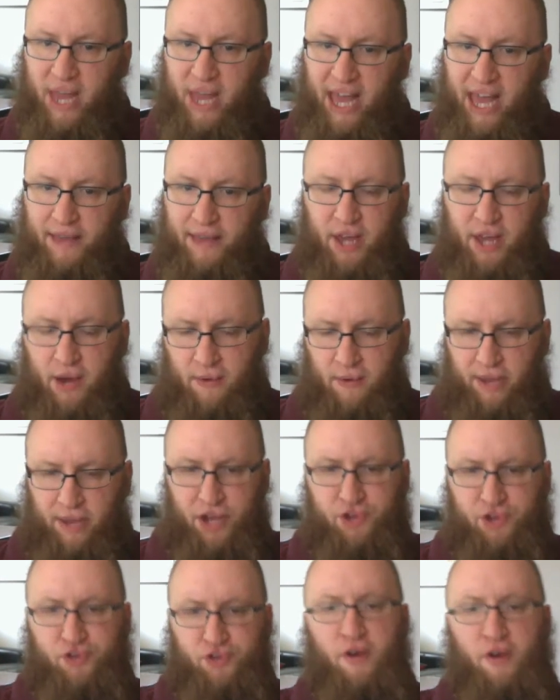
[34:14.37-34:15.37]
you know,
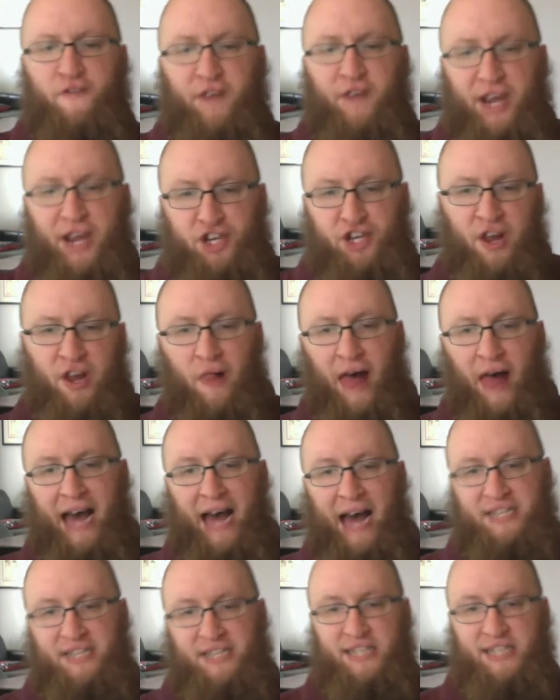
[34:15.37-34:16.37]
intro to fiction
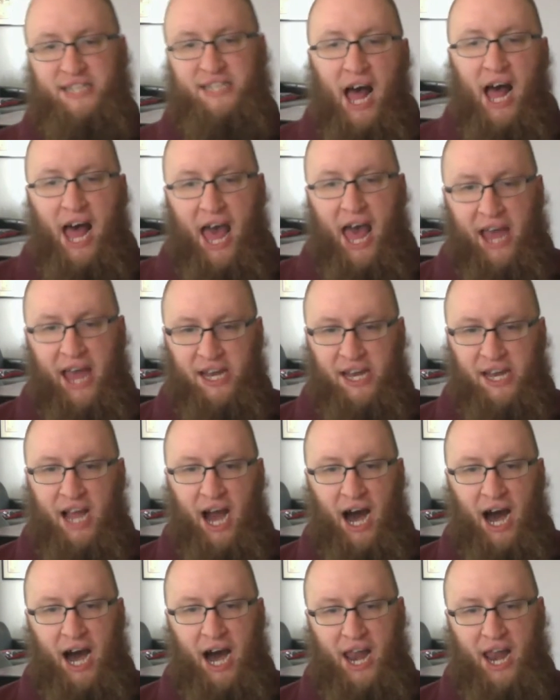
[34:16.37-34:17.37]
class and
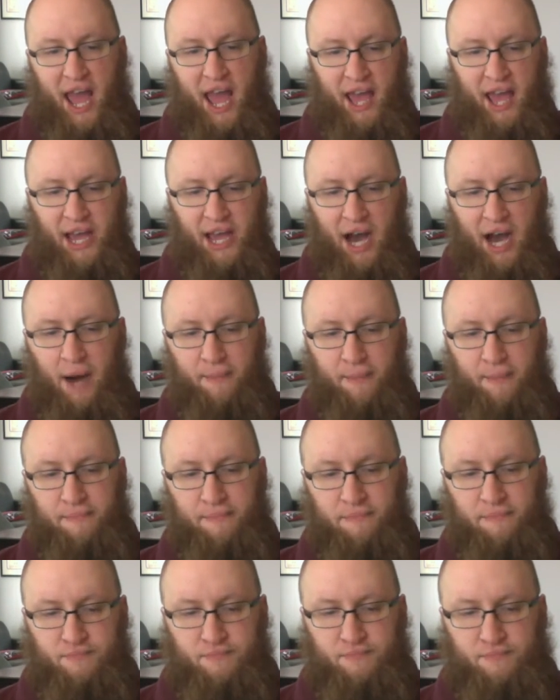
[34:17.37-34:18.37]
got a
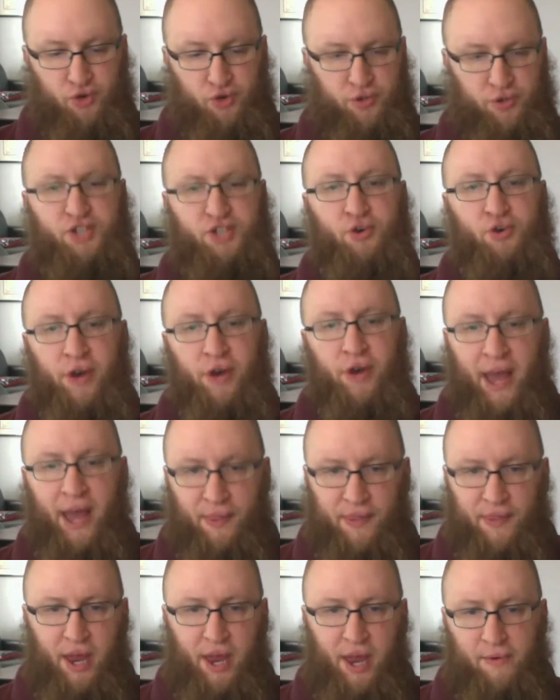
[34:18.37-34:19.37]
short story and, you
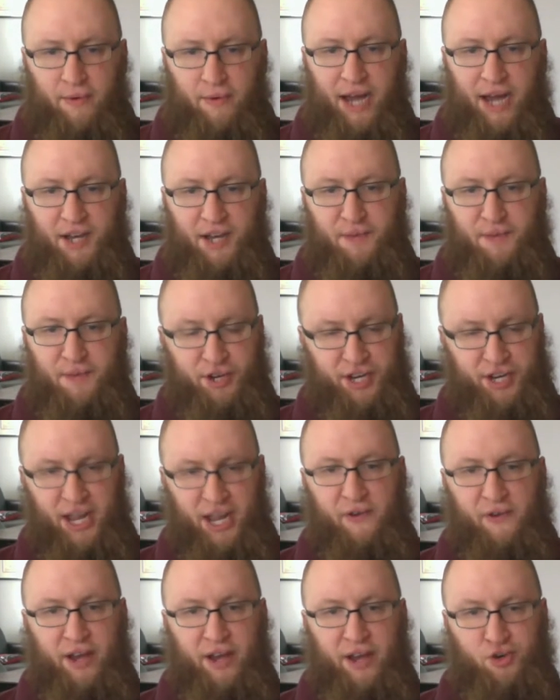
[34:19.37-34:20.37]
know, got to put together
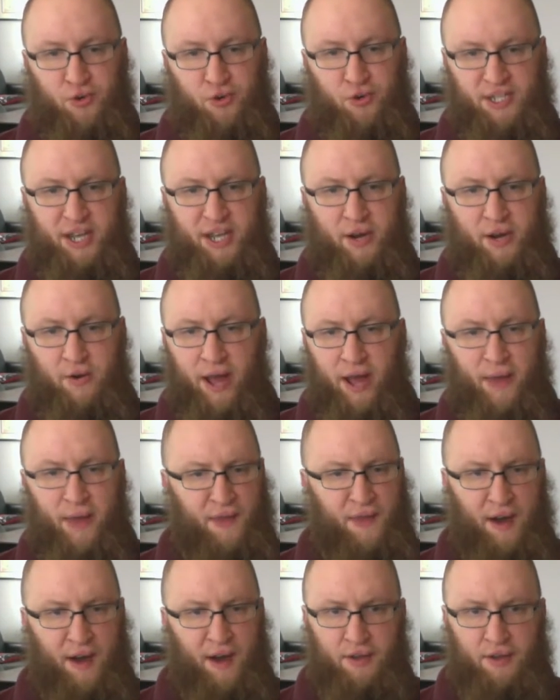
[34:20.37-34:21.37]
a short story
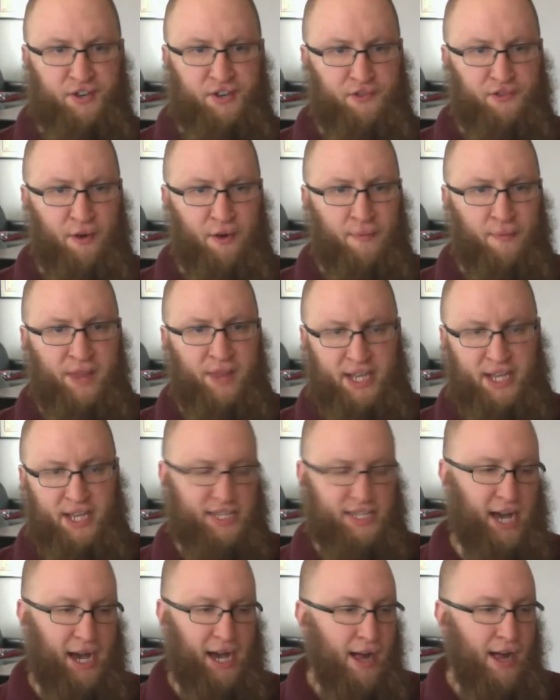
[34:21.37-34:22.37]
anthology from this
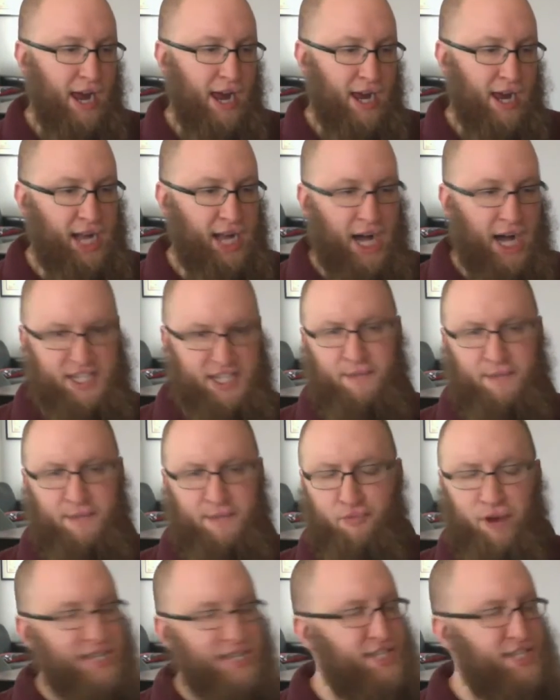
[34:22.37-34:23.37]
custom
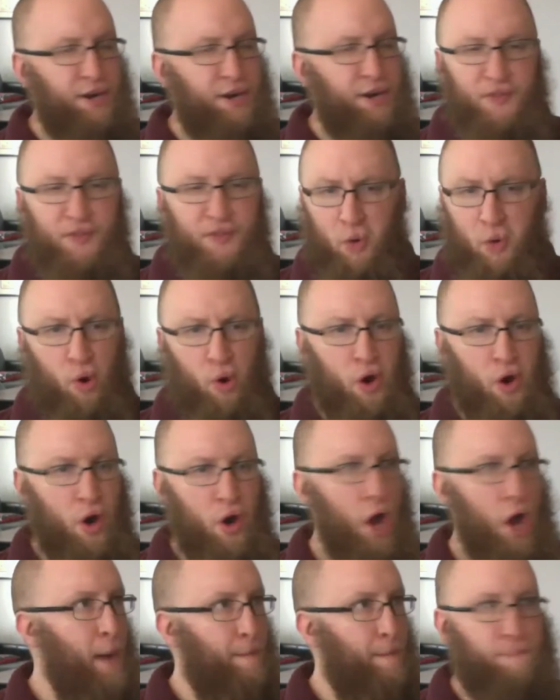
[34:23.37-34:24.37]
press. You know, there were
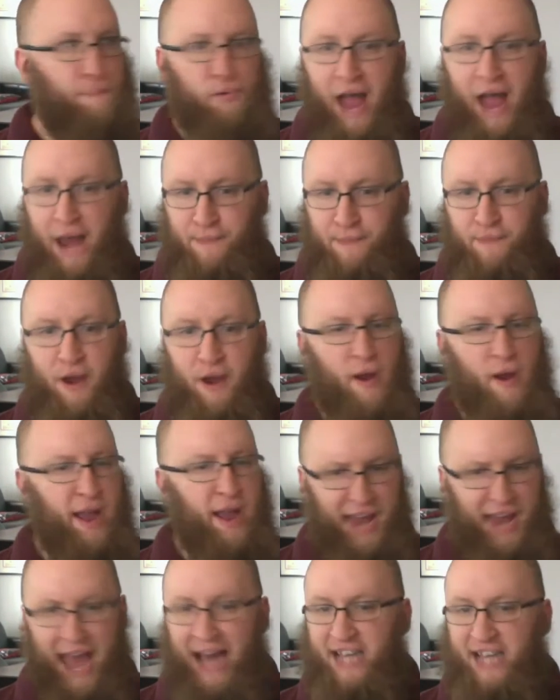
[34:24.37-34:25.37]
Bradbury and
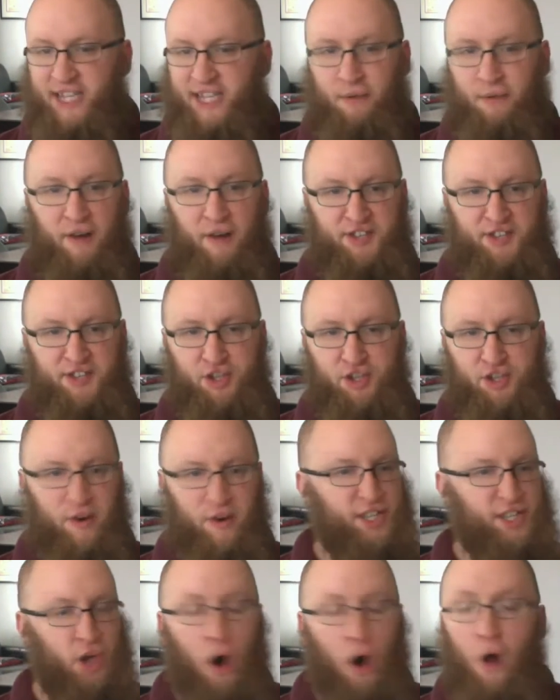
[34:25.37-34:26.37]
Asimov stories
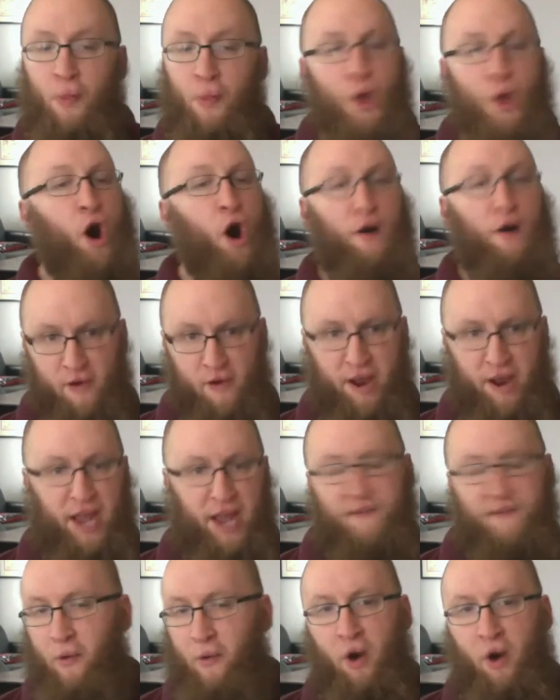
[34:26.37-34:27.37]
on the offering if
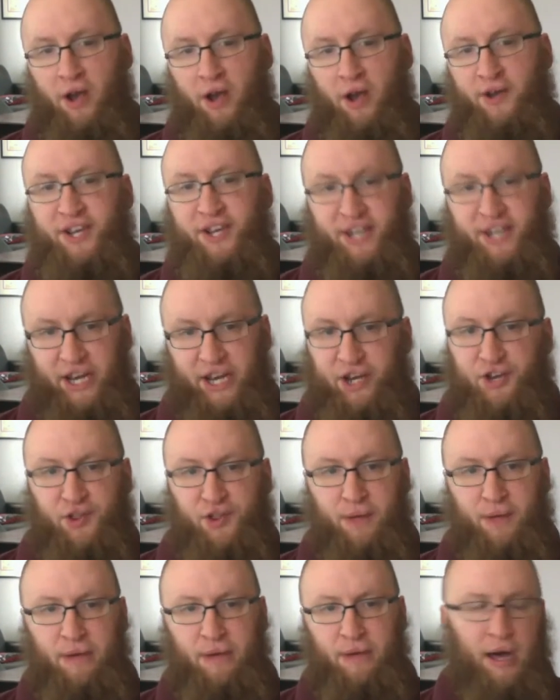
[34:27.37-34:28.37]
I wanted to teach them.
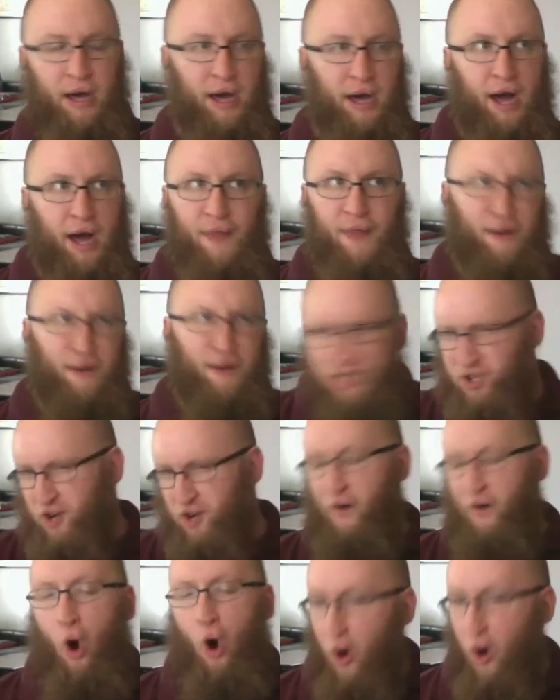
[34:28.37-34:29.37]
That was sort of all